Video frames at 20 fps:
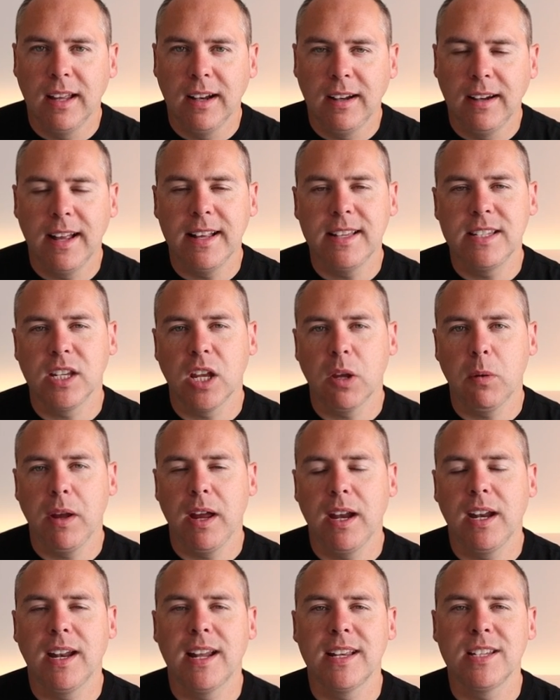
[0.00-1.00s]
Let's go
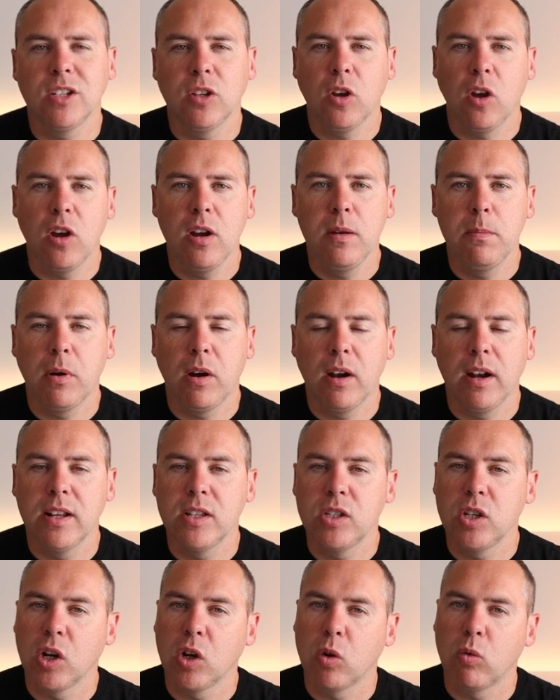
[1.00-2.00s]
ahead and ask Copilot
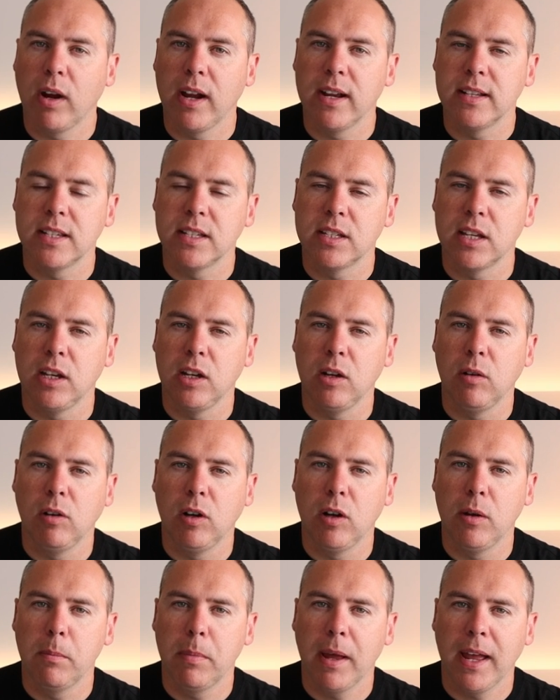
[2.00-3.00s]
to create us a new
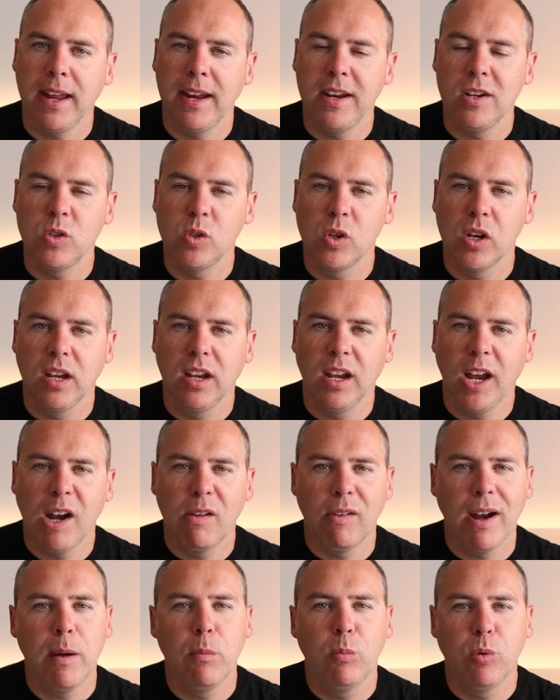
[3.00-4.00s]
Loop page
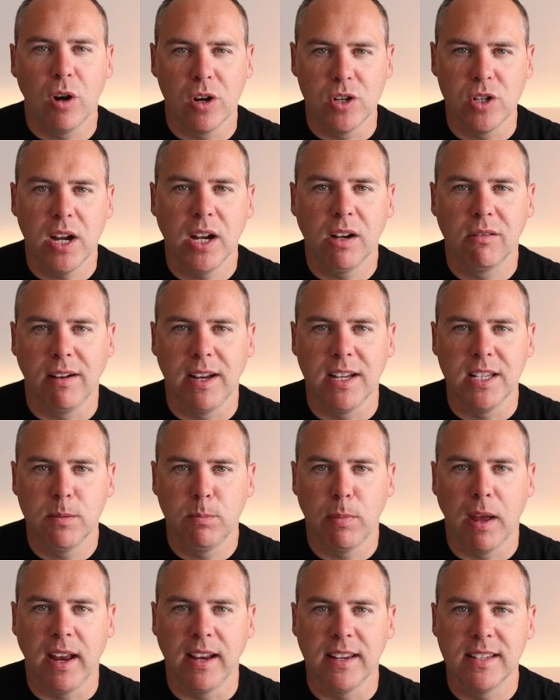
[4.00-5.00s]
around Project
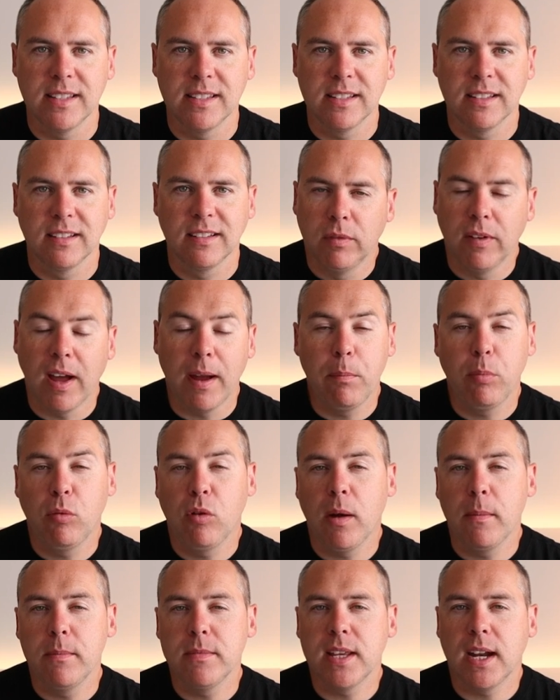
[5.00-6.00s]
Greenspace. With our
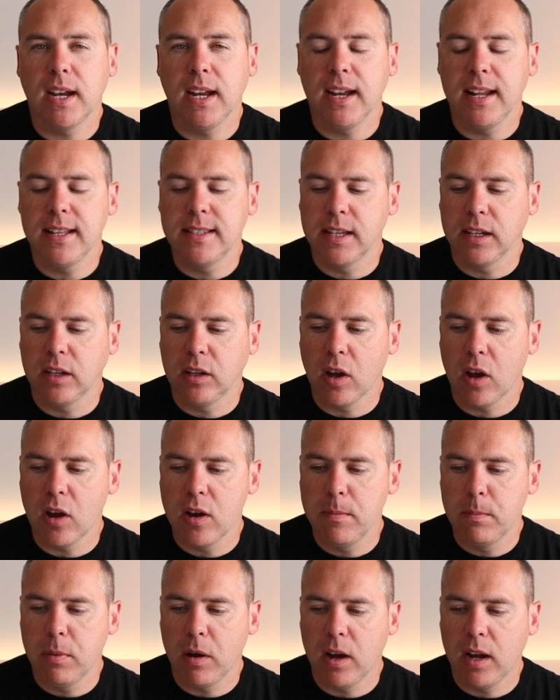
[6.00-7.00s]
prompt added into
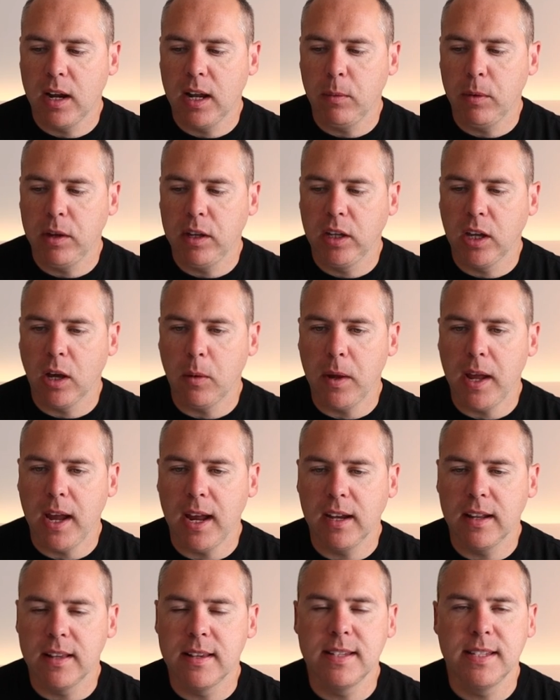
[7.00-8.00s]
Copilot, we can go
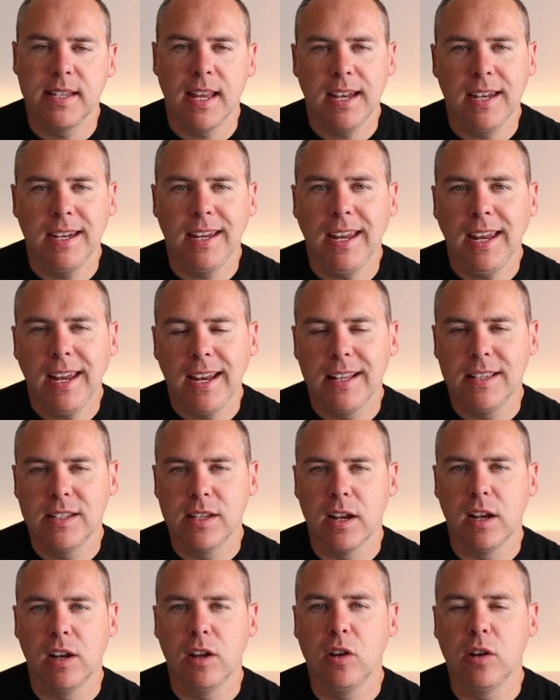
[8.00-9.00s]
ahead and send it into
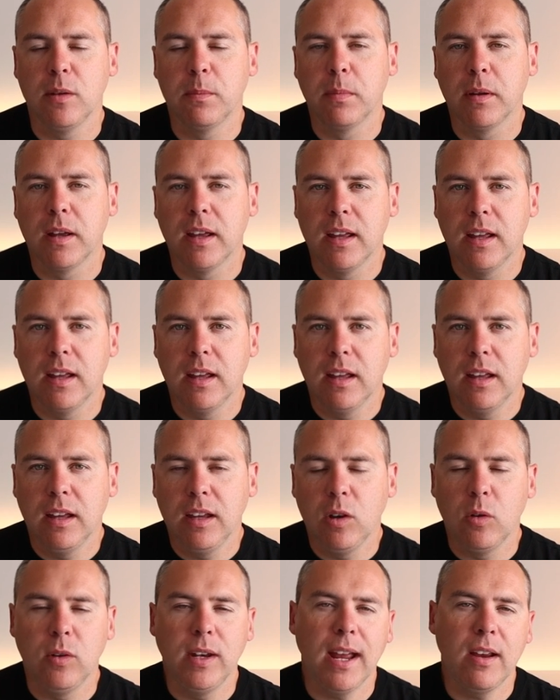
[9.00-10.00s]
Loop.
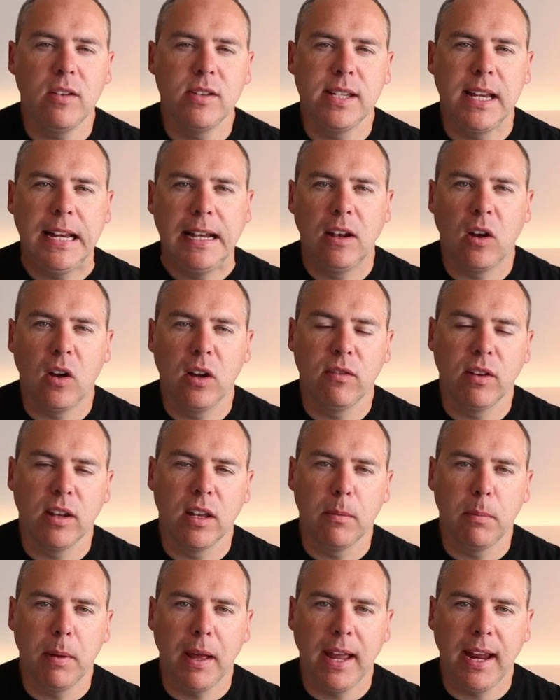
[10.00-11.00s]
You'll now see live on
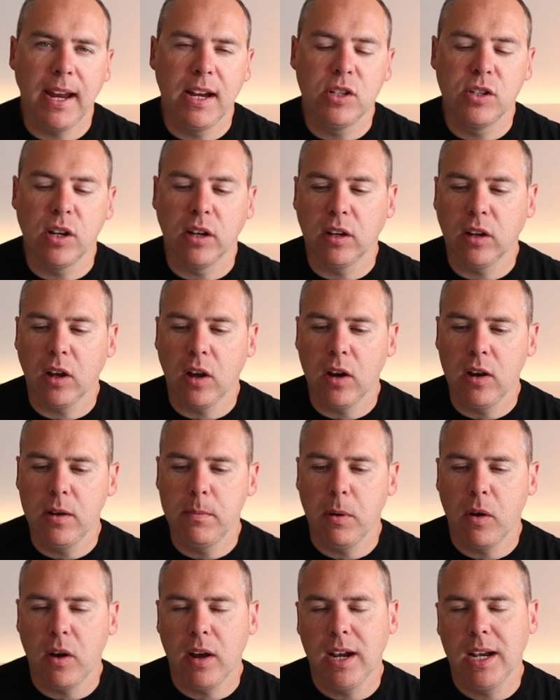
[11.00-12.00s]
the page that
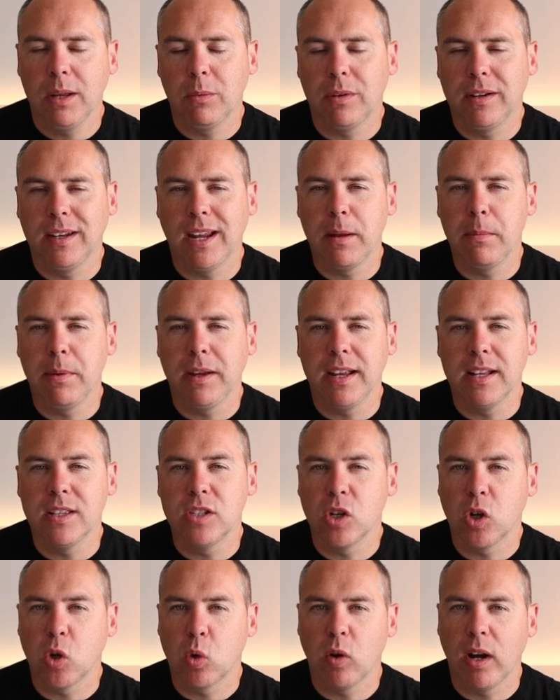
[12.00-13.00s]
Copilot will now begin
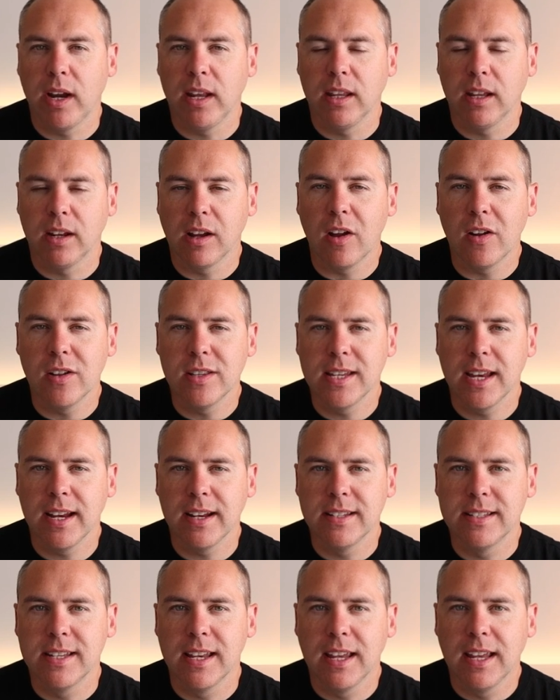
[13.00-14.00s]
to create the
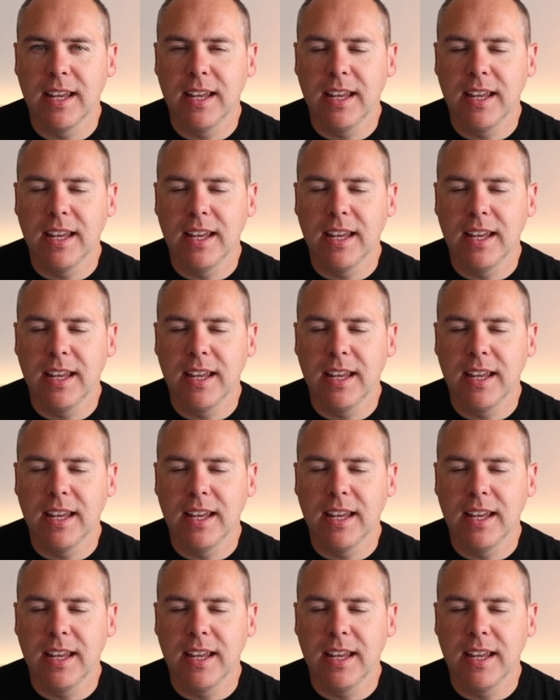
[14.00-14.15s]
content,